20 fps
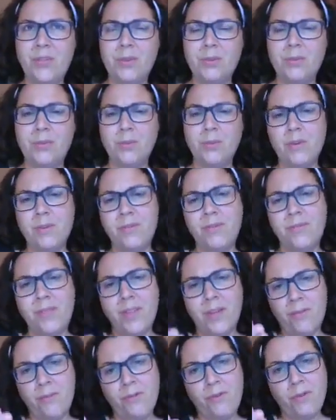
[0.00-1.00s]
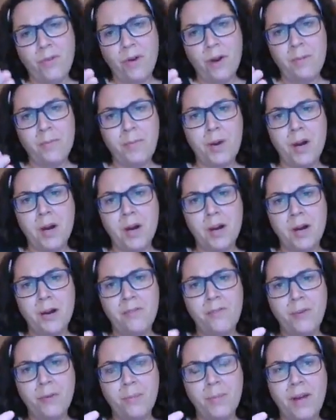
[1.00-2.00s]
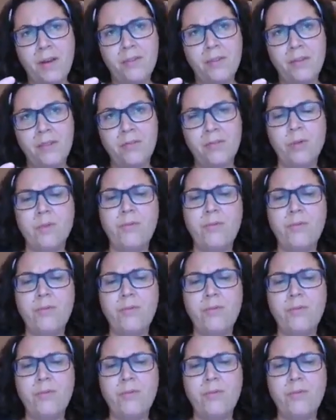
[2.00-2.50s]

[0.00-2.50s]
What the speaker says: those sort of that front part of your pelvic floor,